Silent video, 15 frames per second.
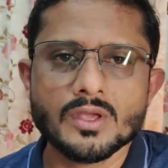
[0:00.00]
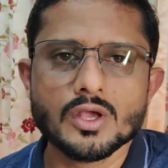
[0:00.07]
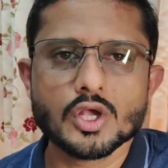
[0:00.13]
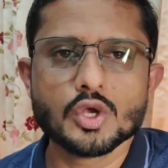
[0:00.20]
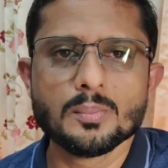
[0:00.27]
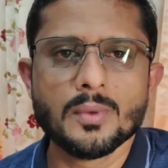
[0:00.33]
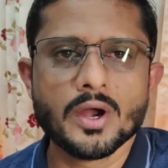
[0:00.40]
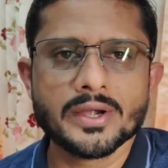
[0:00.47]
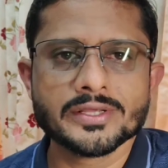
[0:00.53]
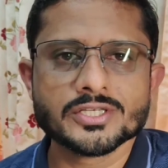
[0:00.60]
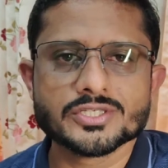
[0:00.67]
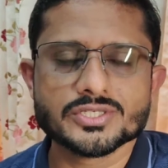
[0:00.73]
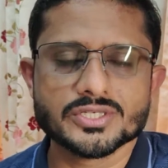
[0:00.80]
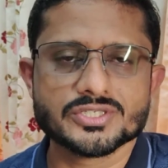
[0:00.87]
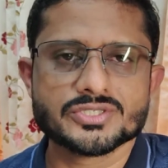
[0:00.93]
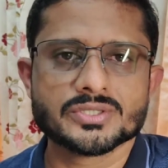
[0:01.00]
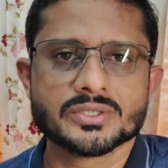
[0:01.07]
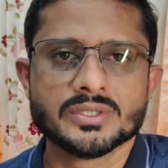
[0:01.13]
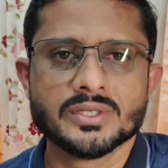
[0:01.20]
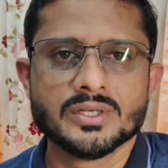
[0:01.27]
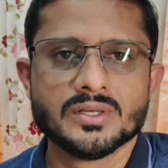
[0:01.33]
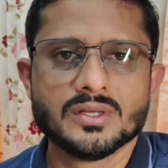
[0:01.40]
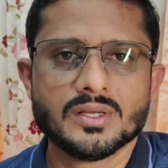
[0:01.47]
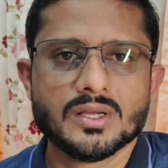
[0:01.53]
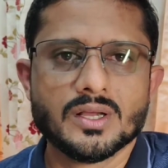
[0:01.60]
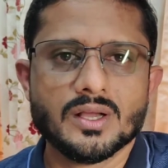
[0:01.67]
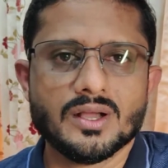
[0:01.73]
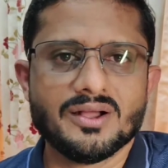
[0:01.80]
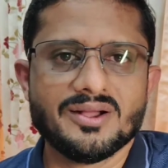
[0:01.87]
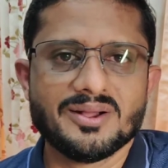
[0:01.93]
Good morning, church.
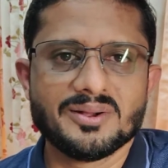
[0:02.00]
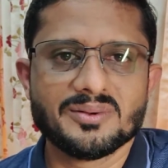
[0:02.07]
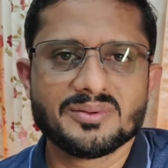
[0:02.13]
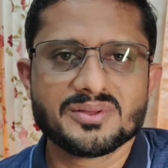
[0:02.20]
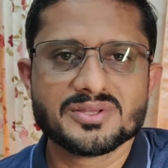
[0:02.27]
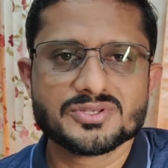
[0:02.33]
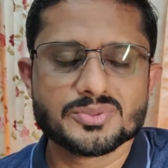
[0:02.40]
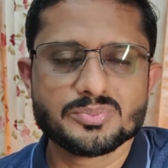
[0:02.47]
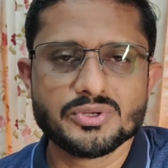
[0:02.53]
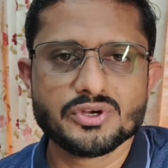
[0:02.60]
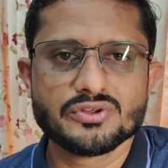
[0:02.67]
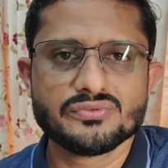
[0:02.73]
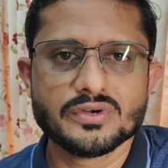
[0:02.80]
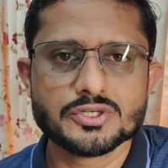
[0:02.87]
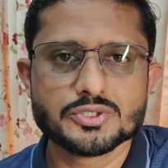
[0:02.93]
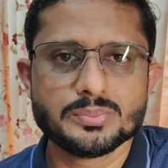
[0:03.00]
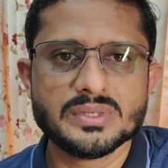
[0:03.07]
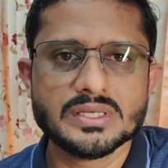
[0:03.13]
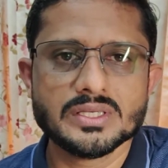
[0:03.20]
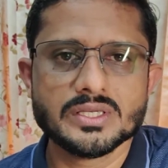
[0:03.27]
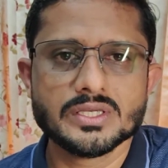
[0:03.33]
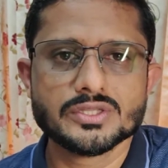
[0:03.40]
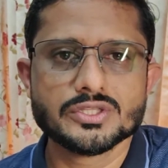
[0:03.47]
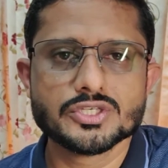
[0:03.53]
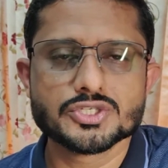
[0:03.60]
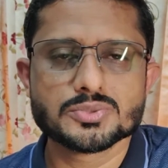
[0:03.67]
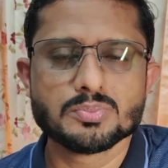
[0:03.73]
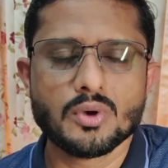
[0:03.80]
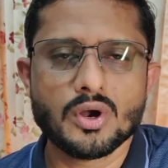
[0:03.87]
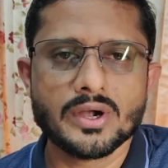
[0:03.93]
It's beautiful to be in
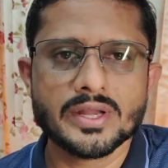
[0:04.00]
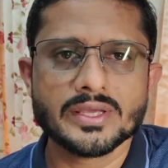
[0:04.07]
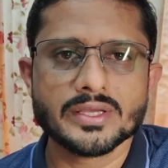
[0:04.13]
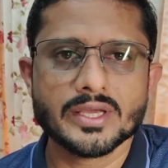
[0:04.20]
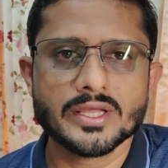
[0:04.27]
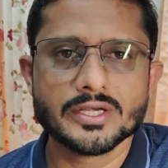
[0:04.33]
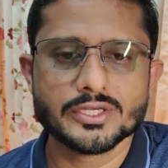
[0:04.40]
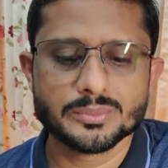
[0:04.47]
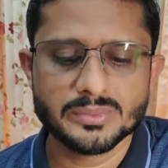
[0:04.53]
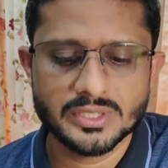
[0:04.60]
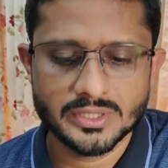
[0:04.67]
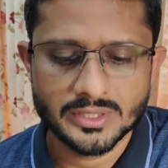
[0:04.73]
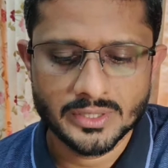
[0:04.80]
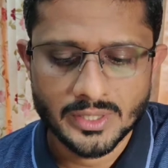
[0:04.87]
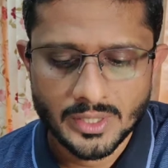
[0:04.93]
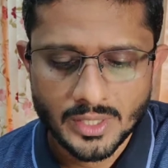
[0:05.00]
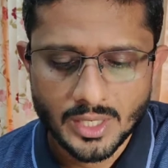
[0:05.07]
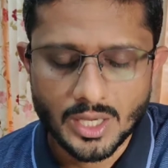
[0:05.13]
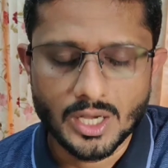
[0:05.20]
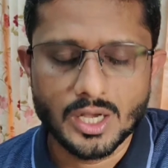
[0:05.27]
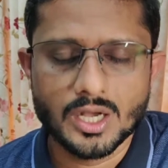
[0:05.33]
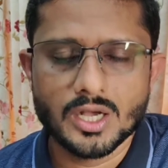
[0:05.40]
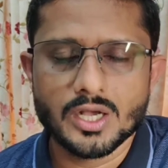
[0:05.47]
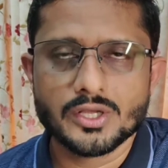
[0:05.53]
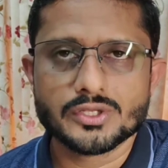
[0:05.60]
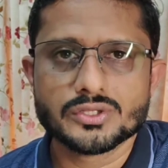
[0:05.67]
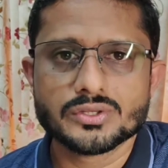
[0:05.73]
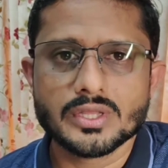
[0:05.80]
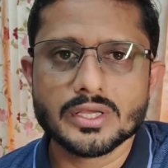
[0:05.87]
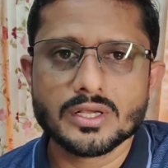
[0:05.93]
this morning and to be,
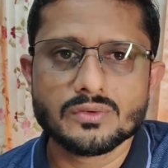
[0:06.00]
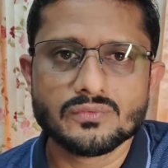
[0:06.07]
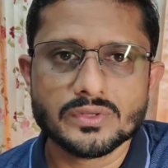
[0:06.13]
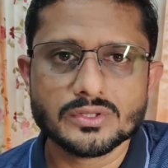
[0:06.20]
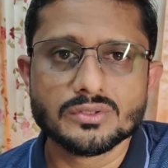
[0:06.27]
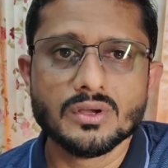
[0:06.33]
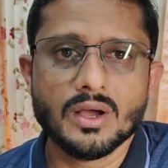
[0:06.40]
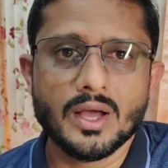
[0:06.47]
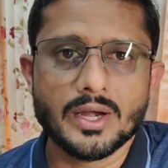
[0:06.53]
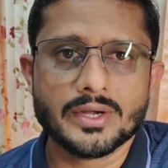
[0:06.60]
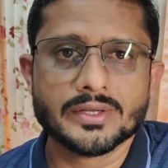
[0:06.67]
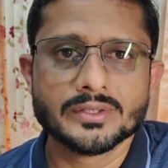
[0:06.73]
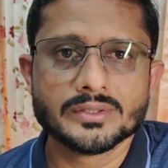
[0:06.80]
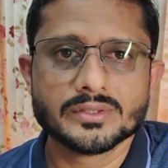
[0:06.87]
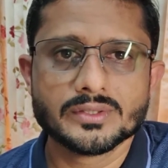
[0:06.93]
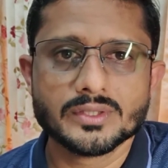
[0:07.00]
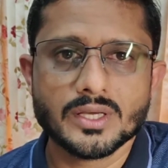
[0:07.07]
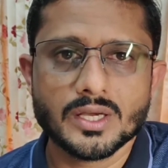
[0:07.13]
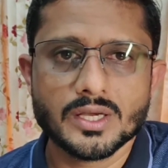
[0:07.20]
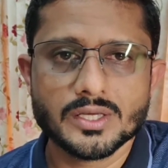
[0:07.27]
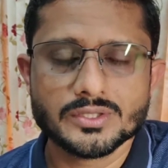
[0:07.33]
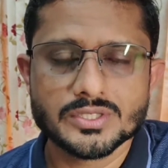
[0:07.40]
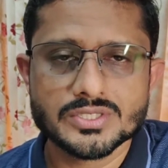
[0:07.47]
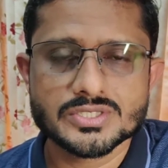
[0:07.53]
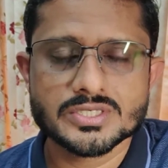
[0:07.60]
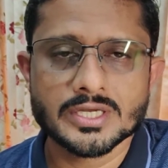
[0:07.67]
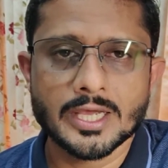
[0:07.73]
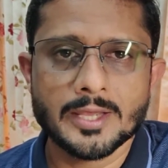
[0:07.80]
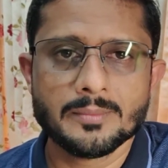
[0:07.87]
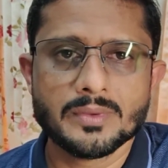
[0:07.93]
think with God this
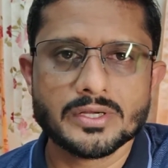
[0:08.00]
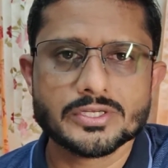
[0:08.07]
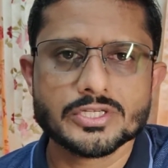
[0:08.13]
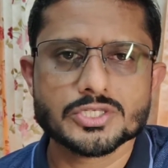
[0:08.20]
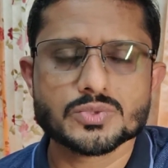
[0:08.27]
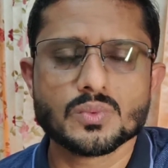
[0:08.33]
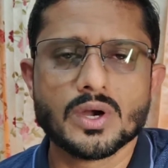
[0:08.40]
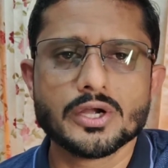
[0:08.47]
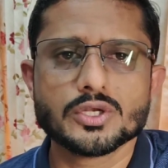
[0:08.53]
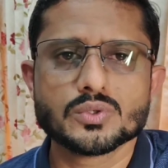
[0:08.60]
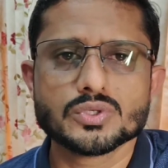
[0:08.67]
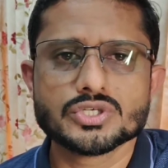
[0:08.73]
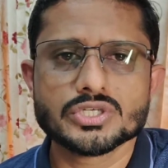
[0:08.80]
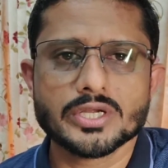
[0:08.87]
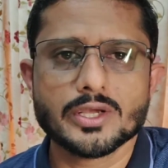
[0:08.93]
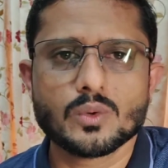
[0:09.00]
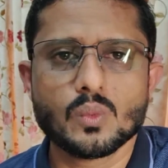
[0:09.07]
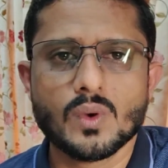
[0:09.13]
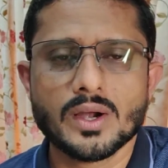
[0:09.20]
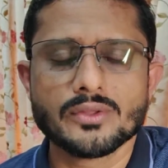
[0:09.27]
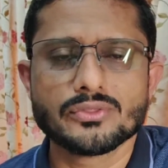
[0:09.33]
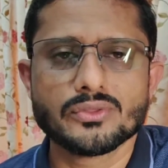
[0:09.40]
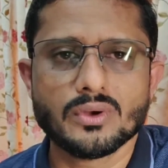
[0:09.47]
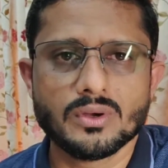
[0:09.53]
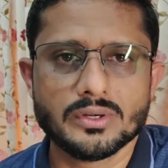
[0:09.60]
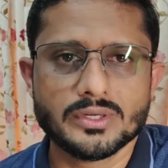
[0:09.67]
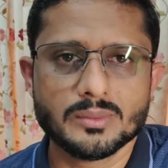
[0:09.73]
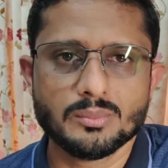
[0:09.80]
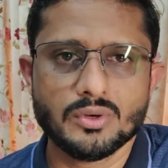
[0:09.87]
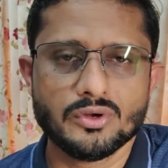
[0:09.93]
time. And just wanted to share one
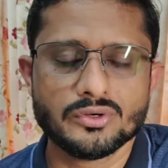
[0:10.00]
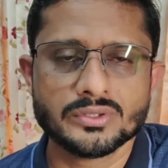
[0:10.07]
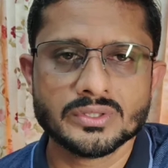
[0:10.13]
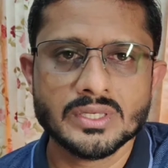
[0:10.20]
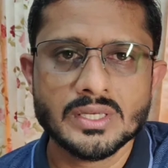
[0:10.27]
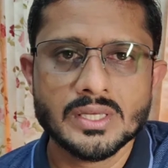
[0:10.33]
thought about